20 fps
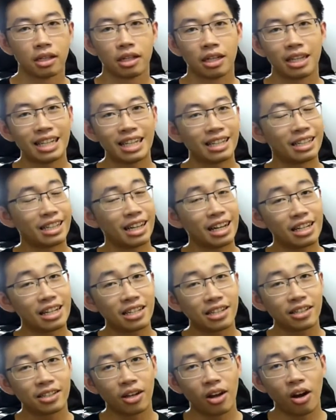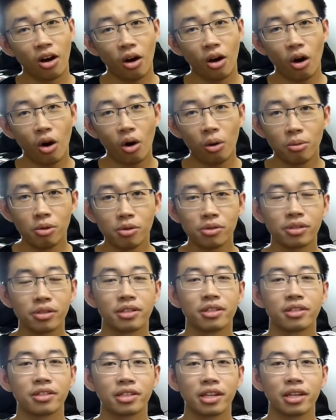It does almost the
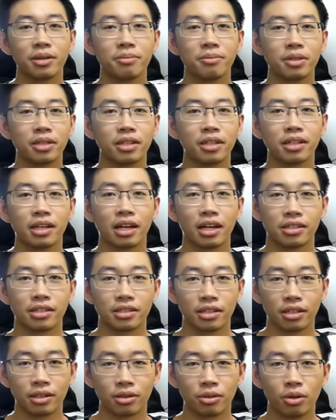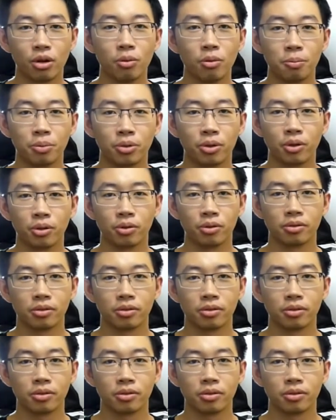same thing as a GoPro.